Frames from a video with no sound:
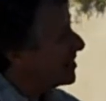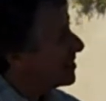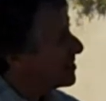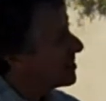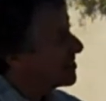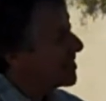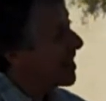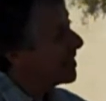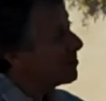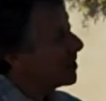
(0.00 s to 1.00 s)
that it's still
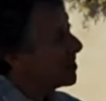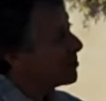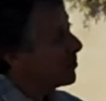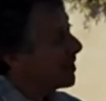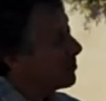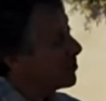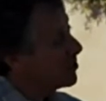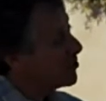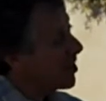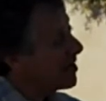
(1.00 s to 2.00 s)
standing, because when I was
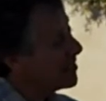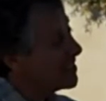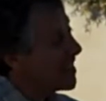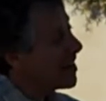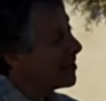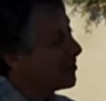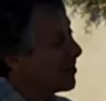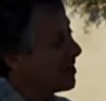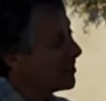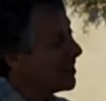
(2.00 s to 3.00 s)
driving down at
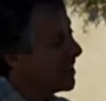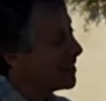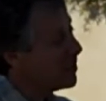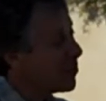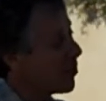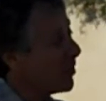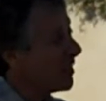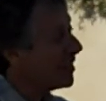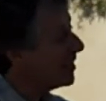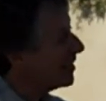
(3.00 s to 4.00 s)
5 o'clock in the
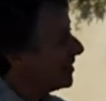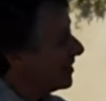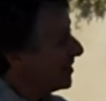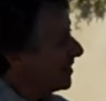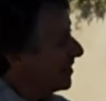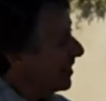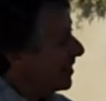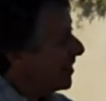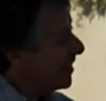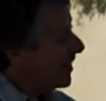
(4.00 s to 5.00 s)
morning,
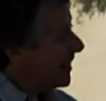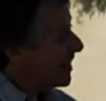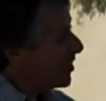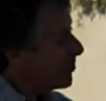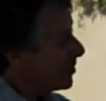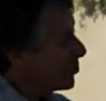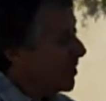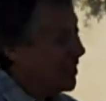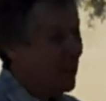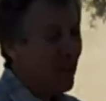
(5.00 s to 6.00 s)
I had it on my
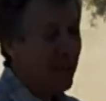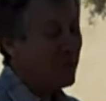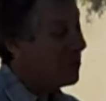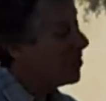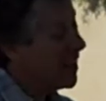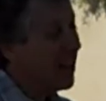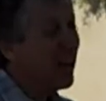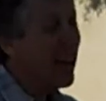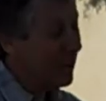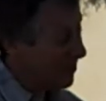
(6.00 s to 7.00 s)
trailer, it fell off.